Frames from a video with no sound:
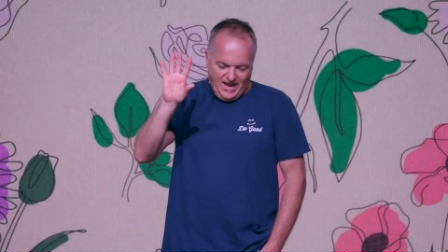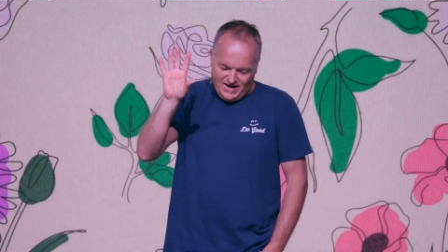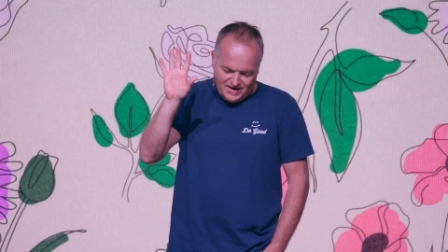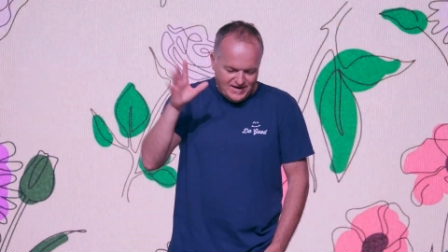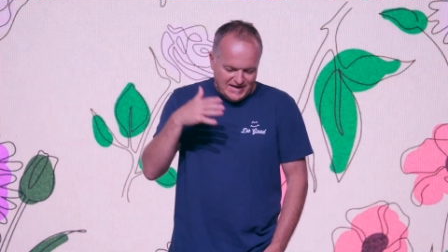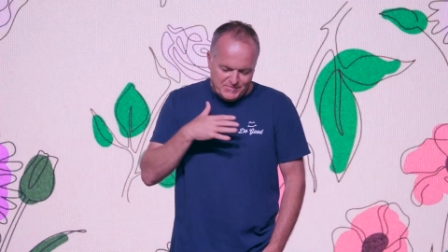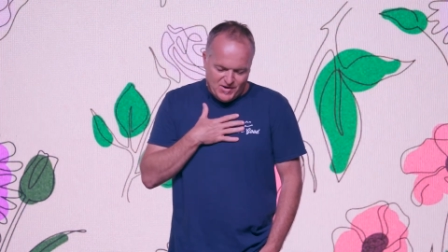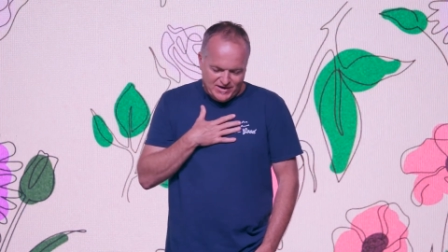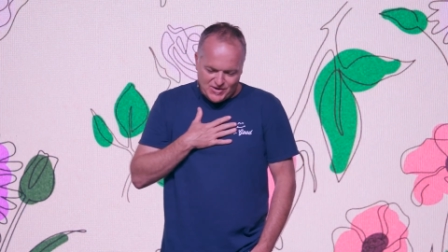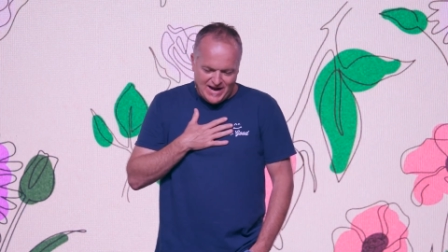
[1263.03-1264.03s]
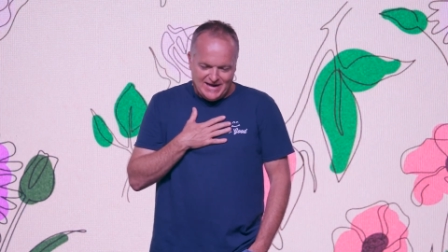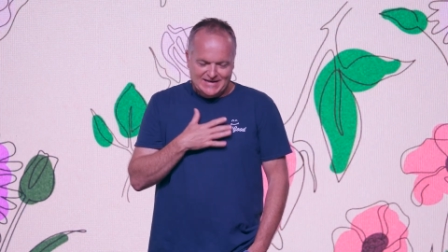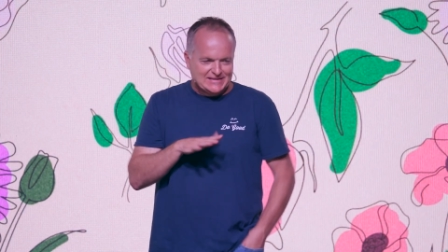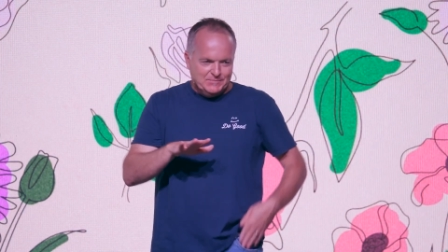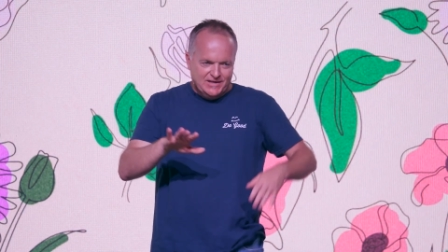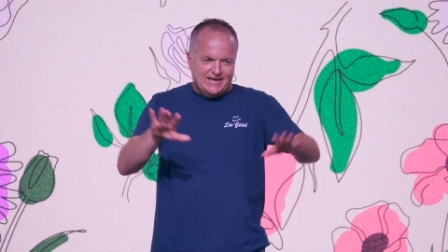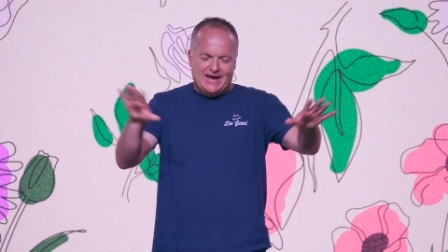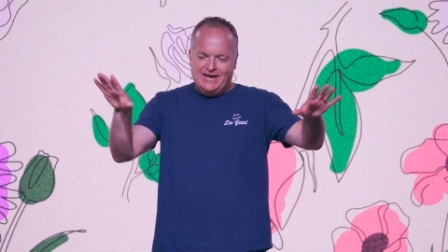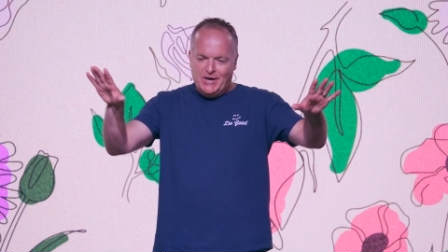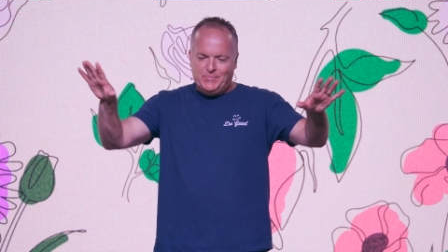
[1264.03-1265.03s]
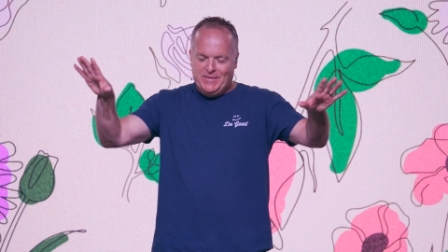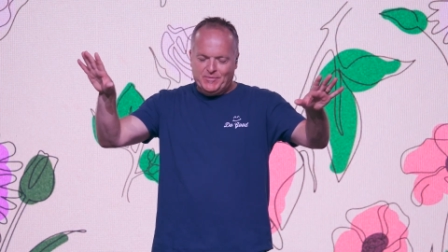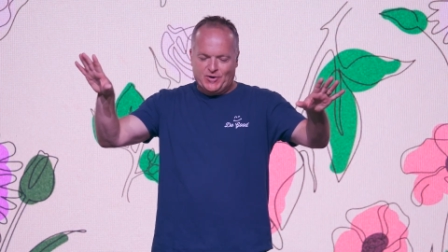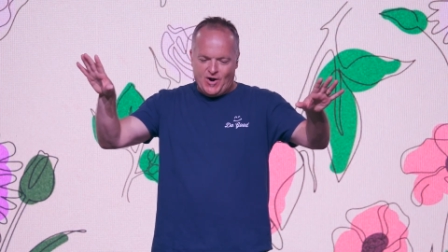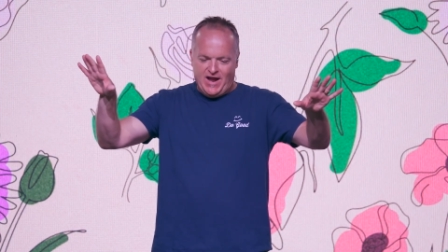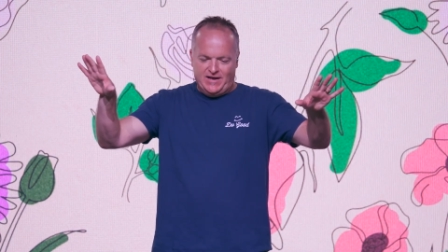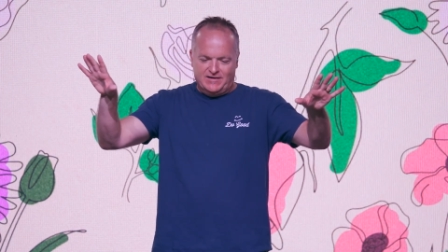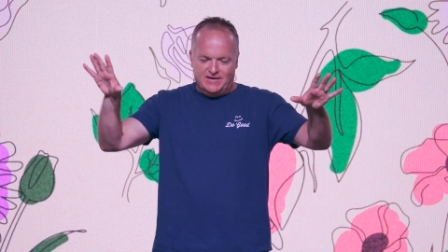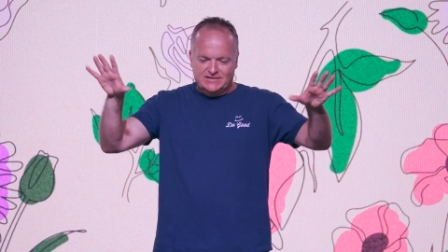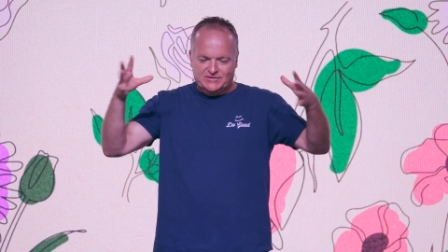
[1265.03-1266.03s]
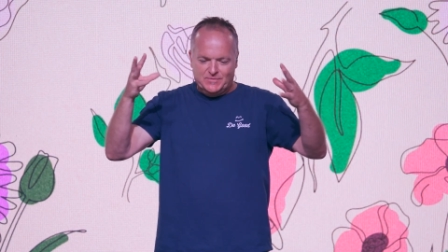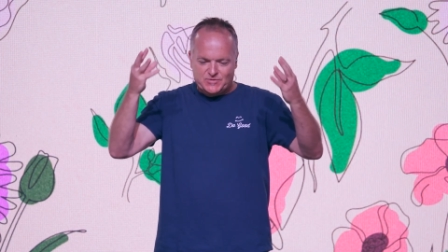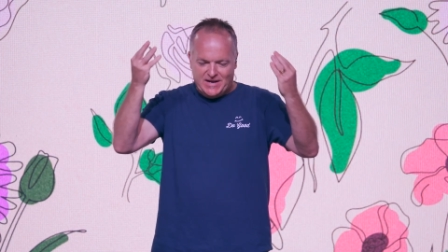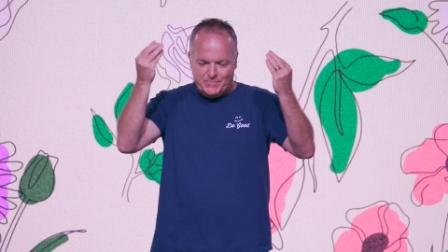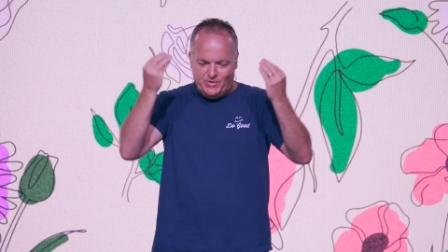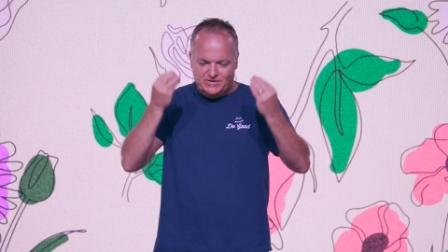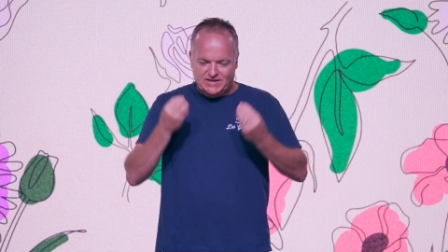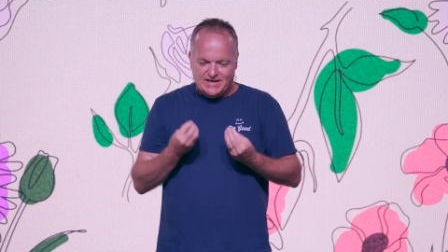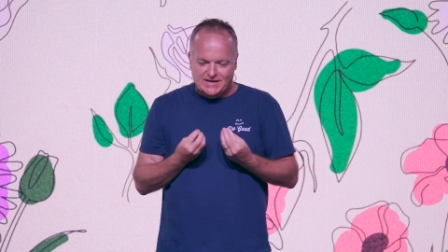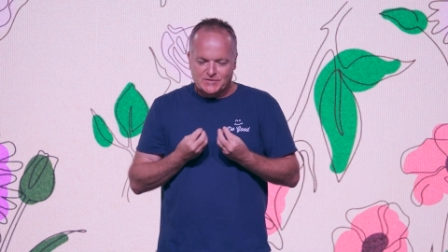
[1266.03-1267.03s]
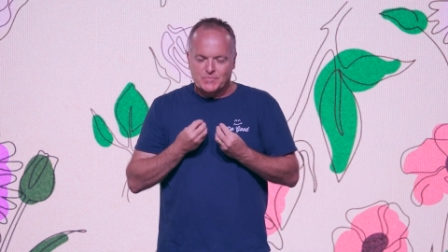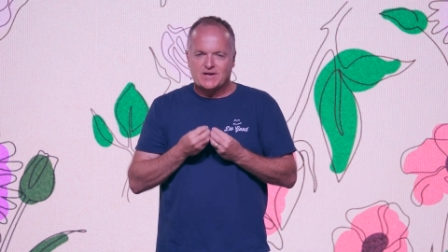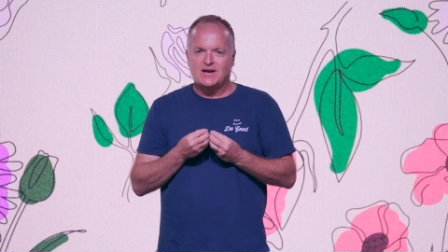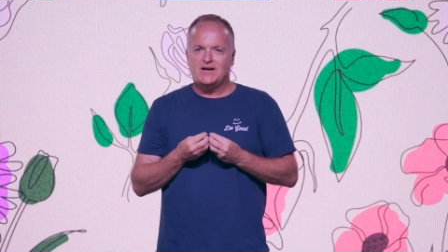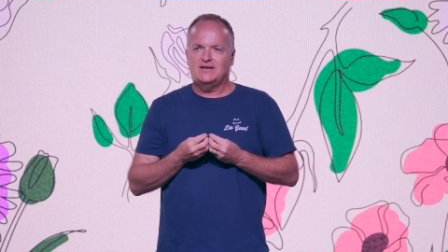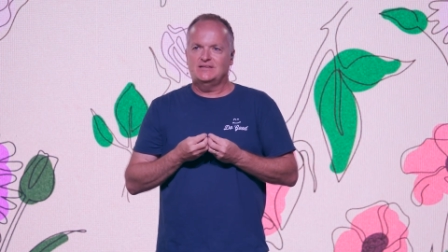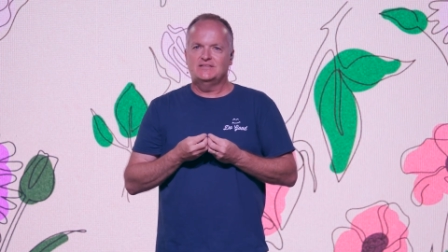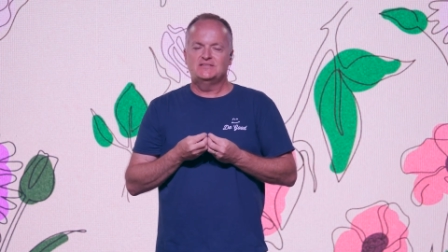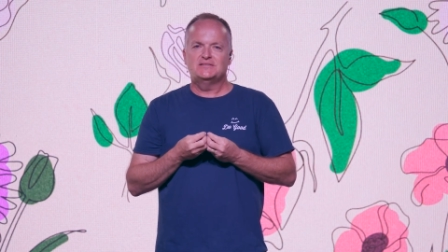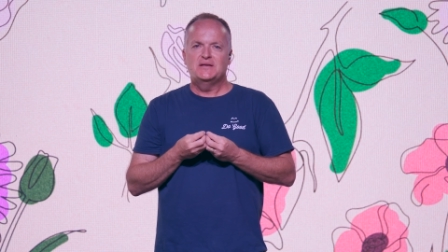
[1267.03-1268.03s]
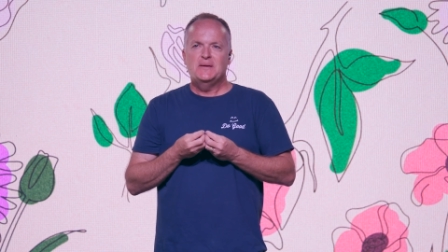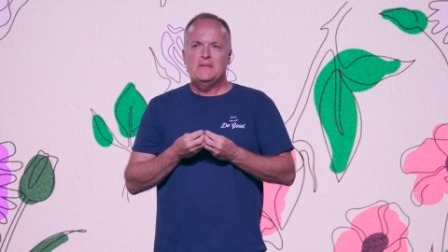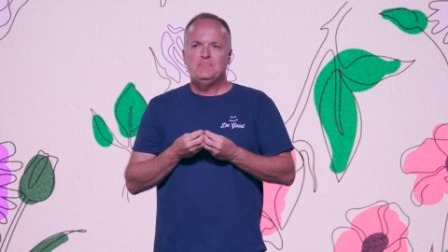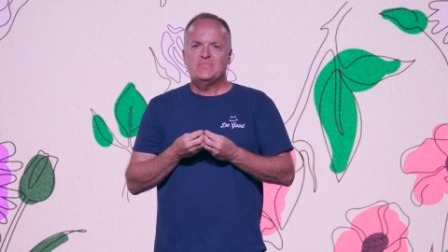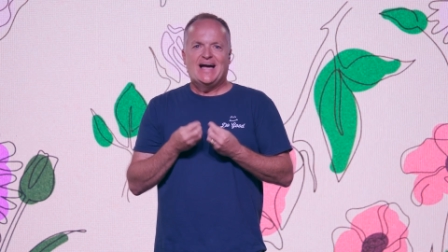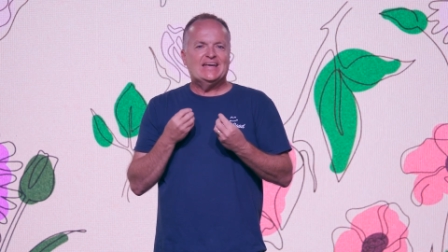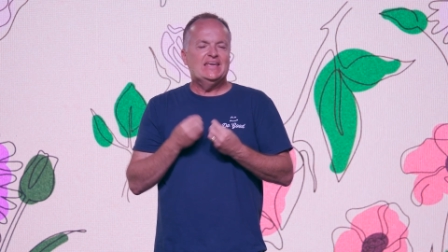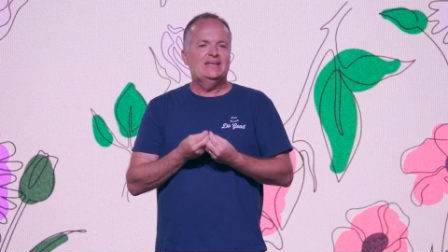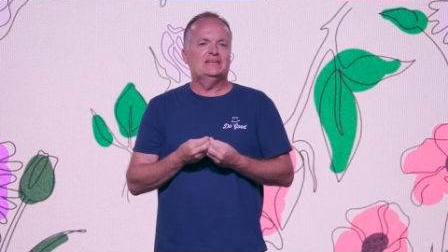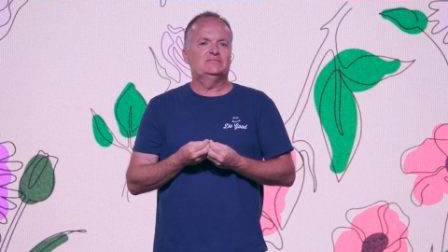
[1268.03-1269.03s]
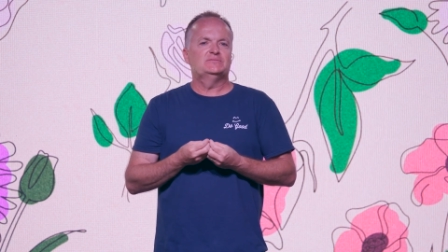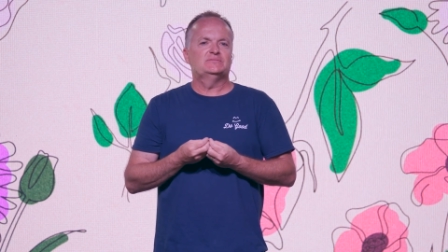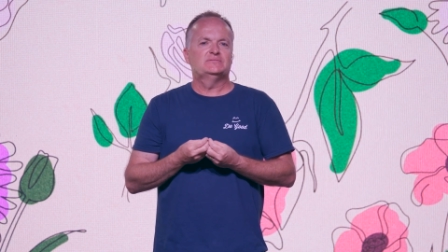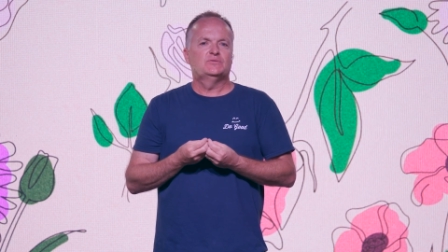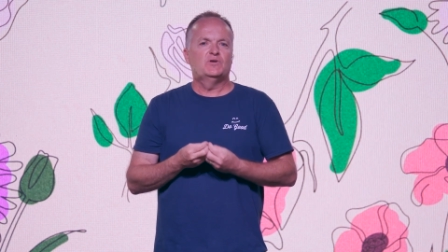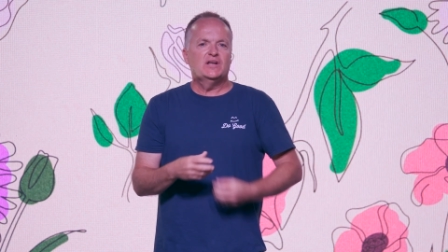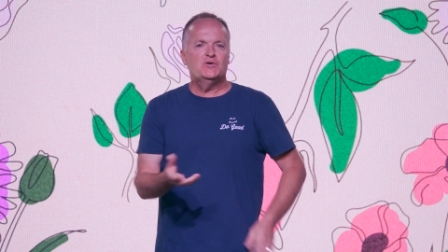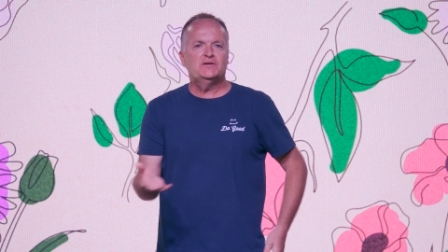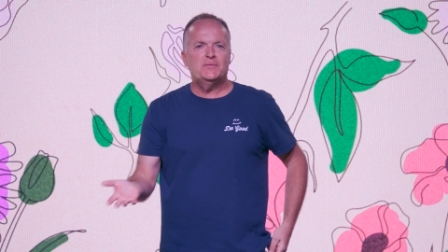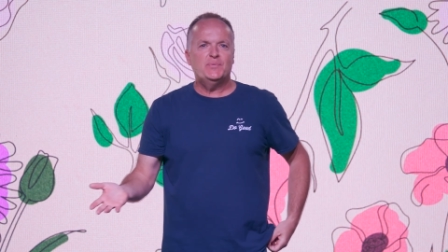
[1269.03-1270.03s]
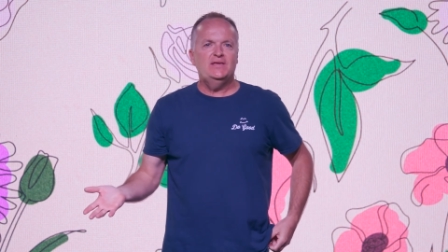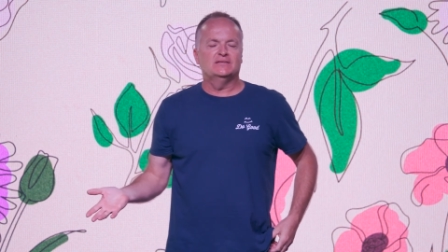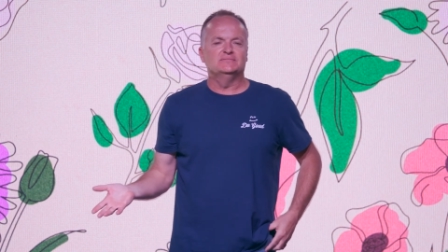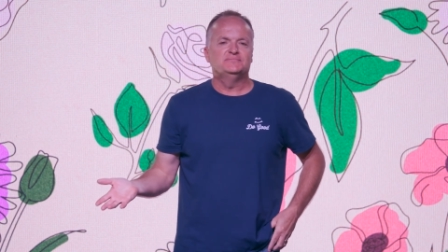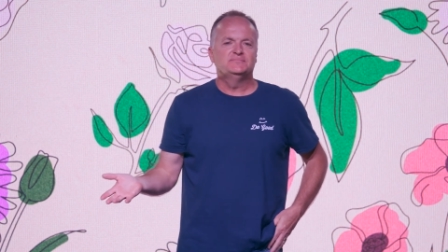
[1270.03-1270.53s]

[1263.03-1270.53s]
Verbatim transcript: All right, I'm already crying because I'm looking out here and people are crying, all right? So I'm trying to pull it together because I get it. We're loading up Ian.